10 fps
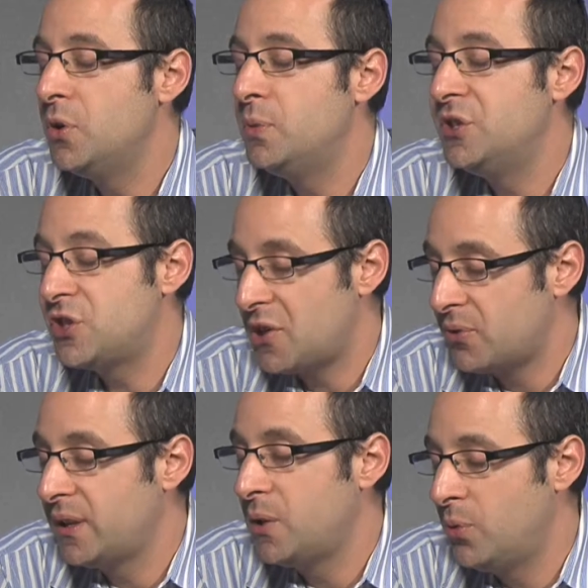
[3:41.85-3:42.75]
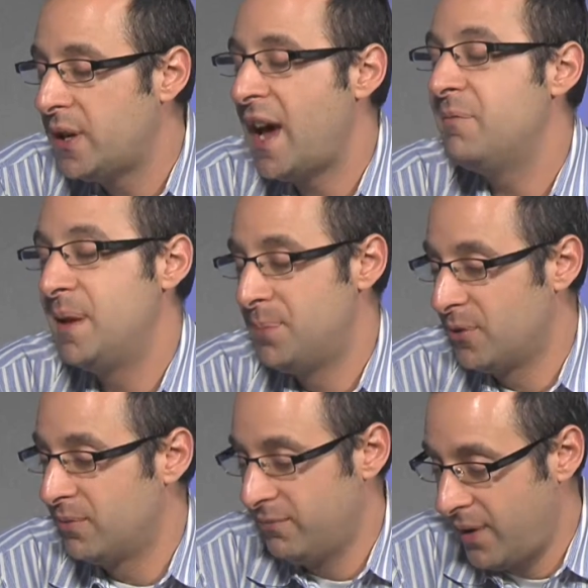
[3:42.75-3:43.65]
we generally would have people
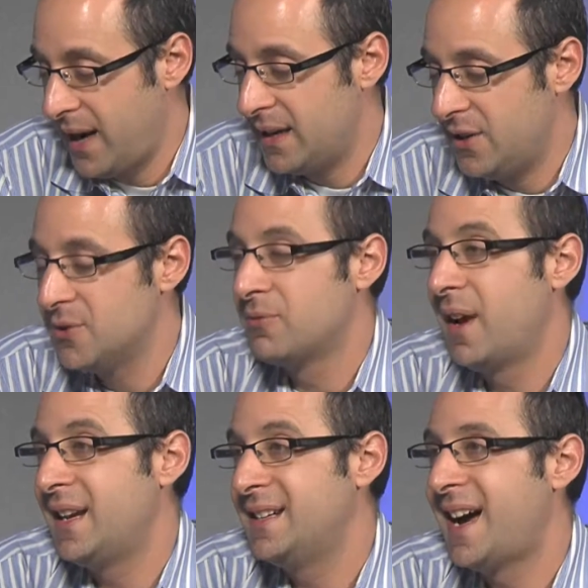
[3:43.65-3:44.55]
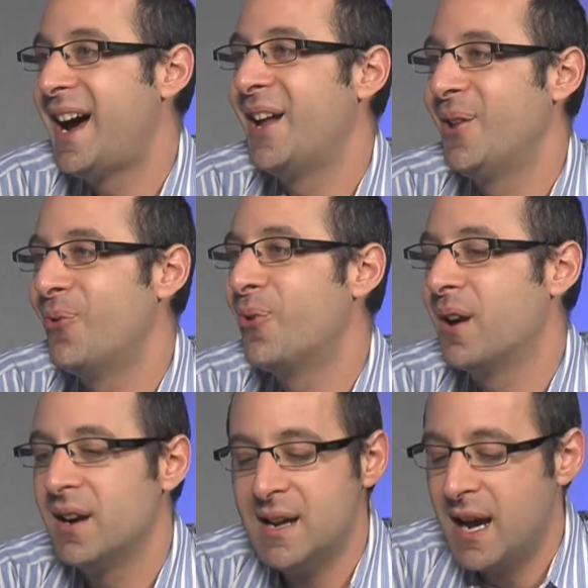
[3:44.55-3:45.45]
use a rating dial
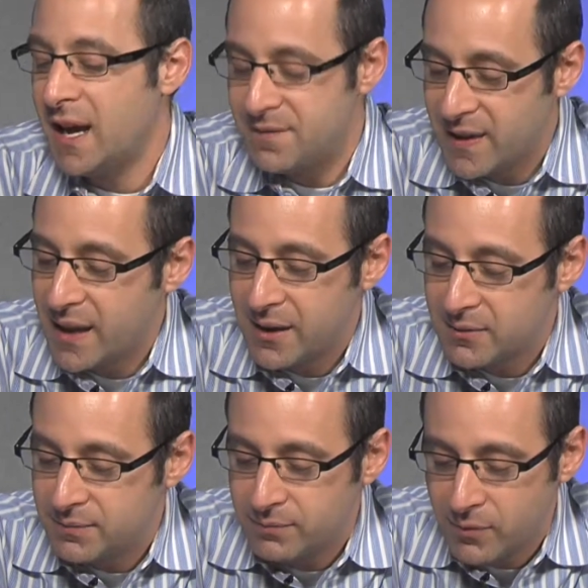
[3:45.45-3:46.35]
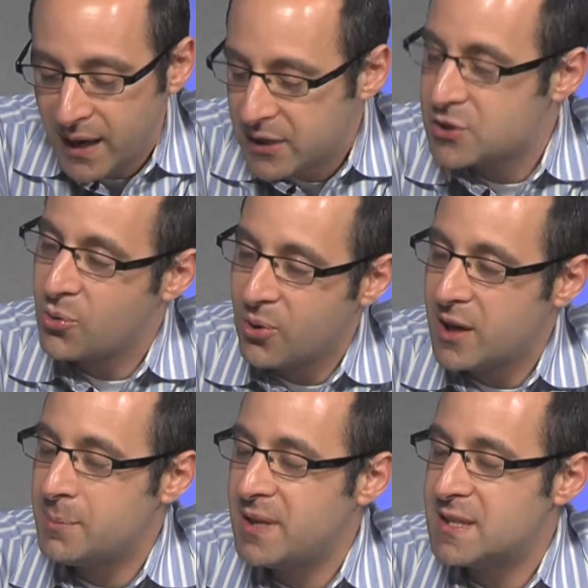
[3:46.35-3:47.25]
or write a score on
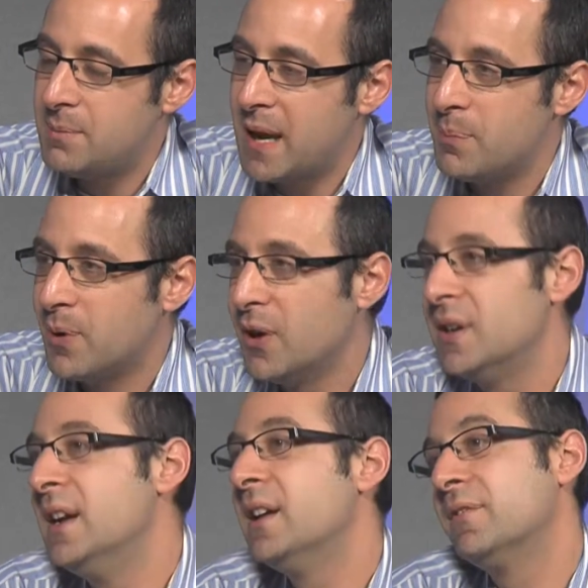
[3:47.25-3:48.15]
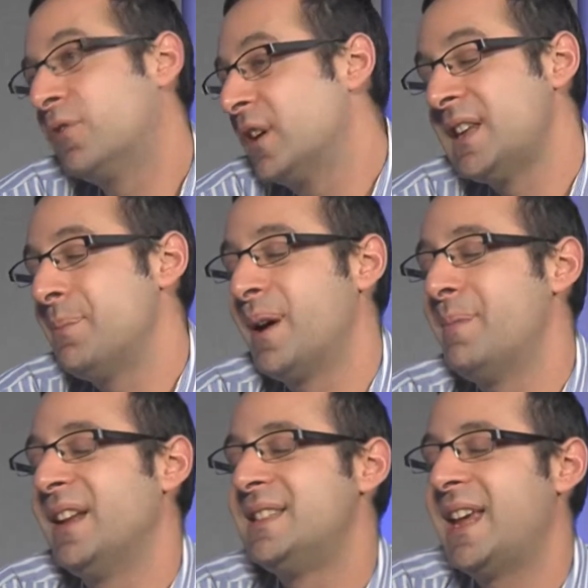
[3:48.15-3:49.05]
a piece of paper. For example, I
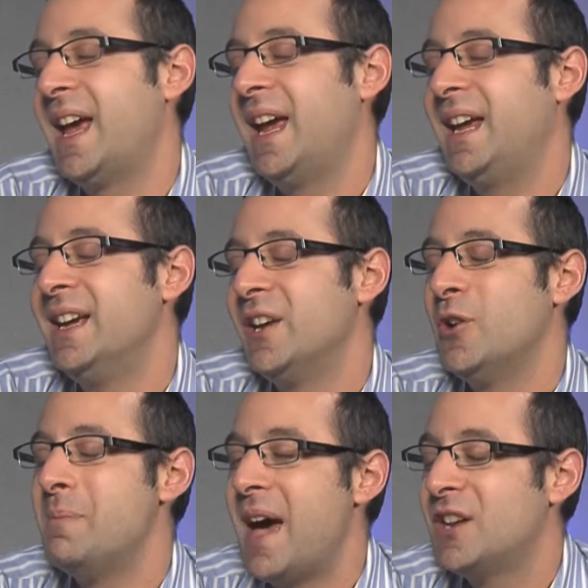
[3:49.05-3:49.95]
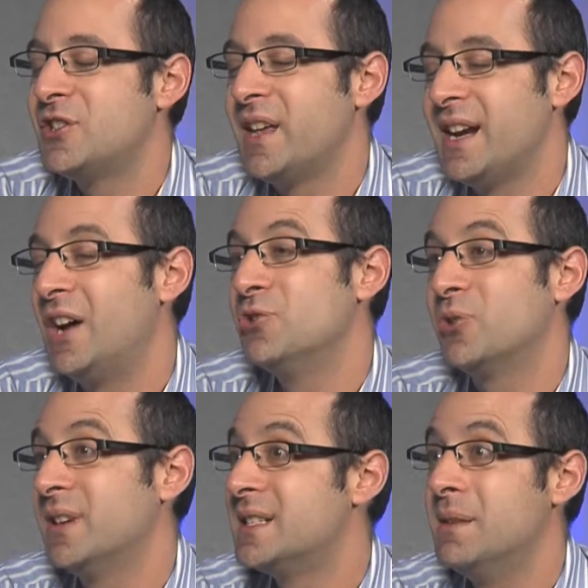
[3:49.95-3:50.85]
might say, imagine that 100
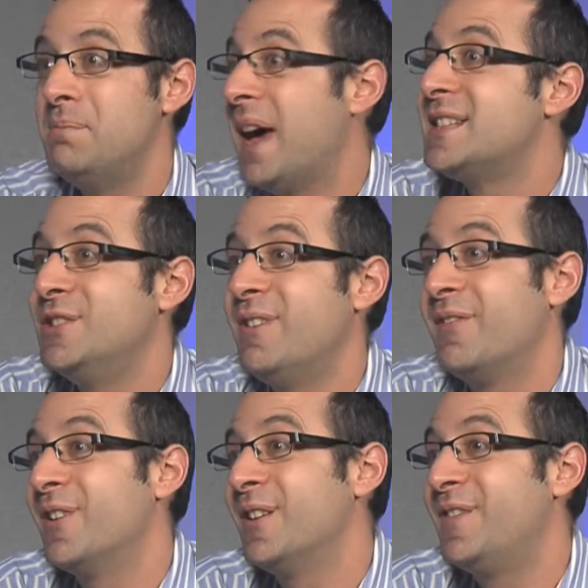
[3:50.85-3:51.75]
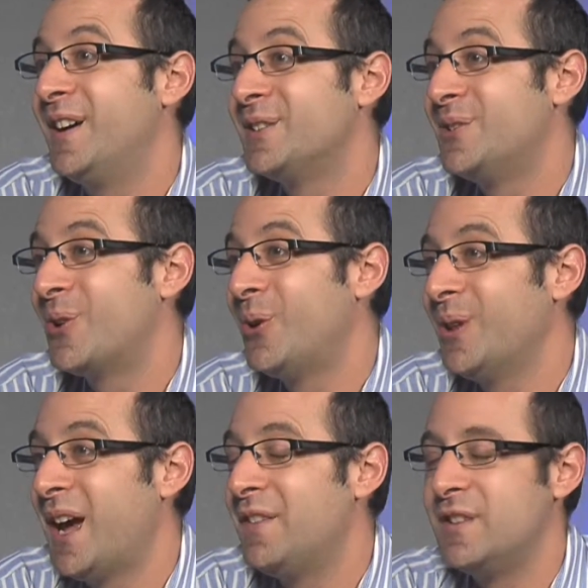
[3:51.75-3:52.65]
is the best you've ever felt in your whole
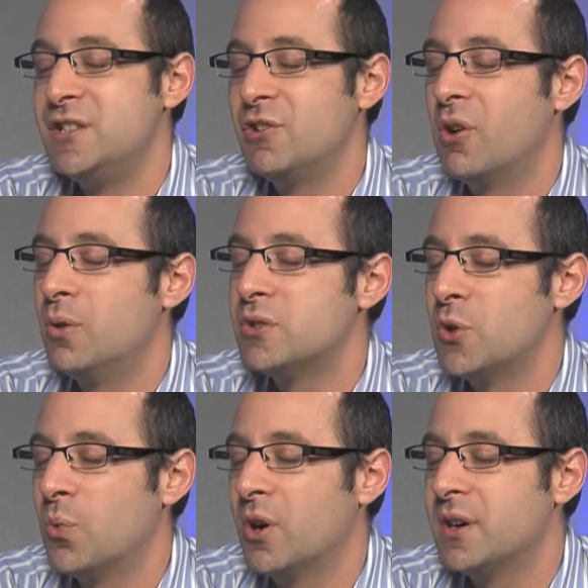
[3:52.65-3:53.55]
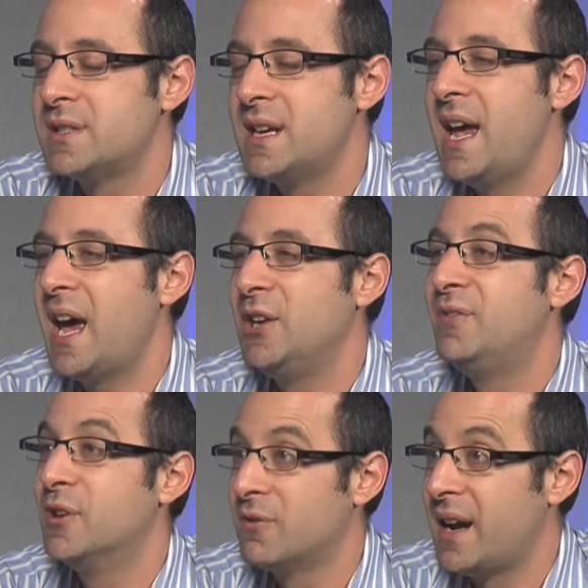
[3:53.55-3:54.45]
life and 0 is the worst. How do you
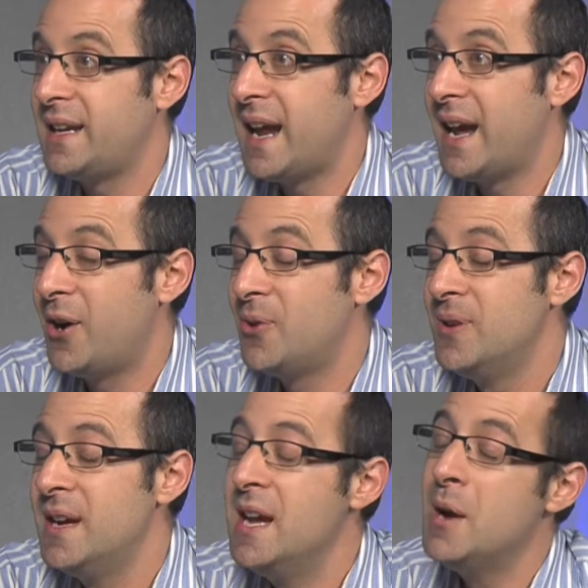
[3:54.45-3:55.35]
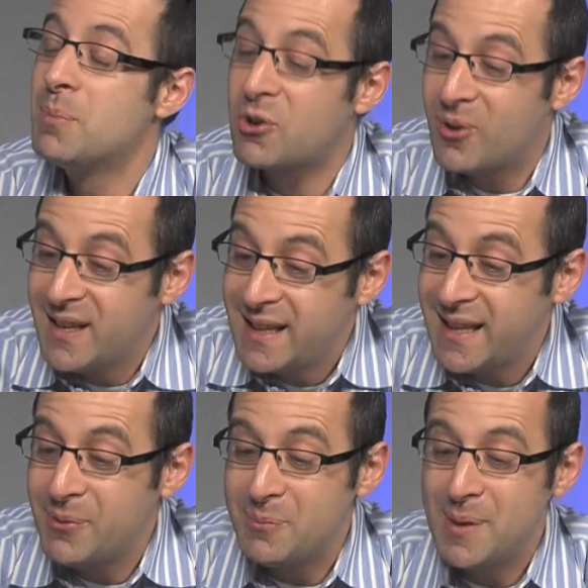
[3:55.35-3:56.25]
feel right now? But critically,
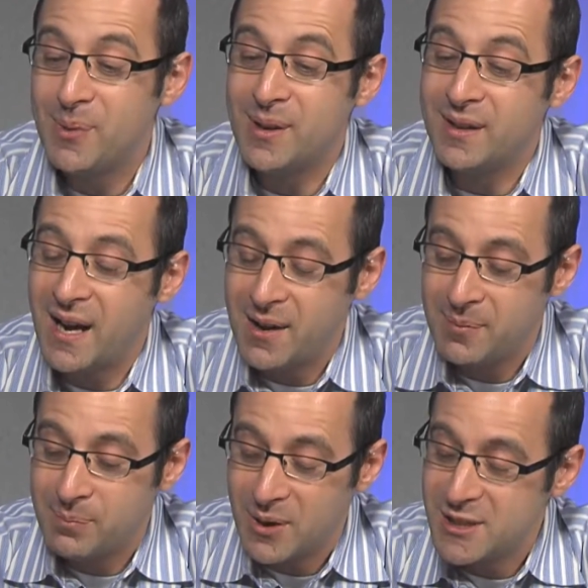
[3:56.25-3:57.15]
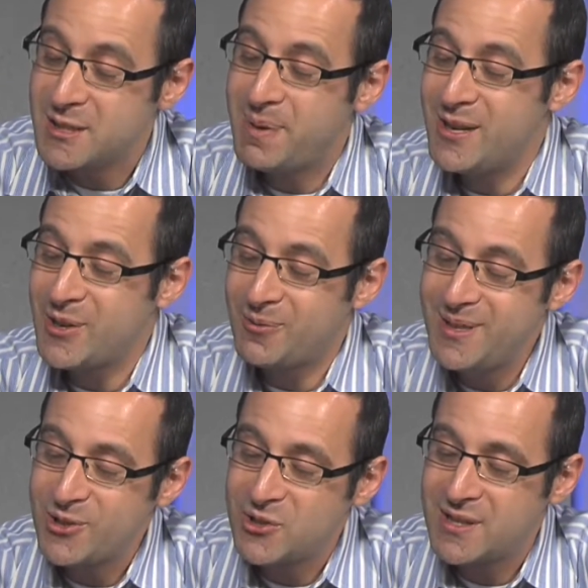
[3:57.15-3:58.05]
when people participate in our
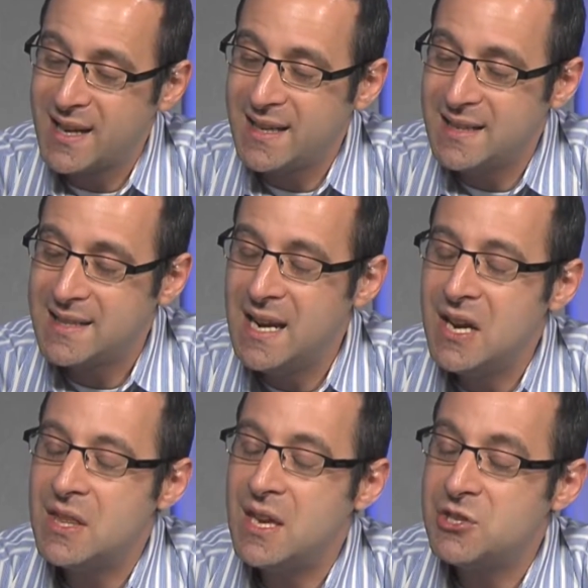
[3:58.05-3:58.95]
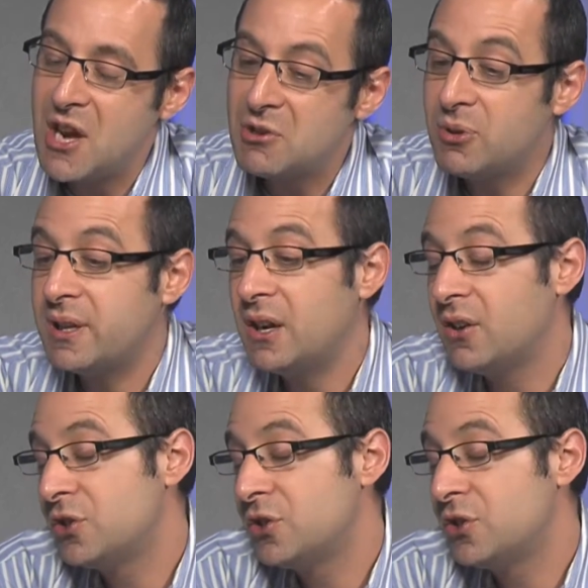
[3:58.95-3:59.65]
research studies, they generally are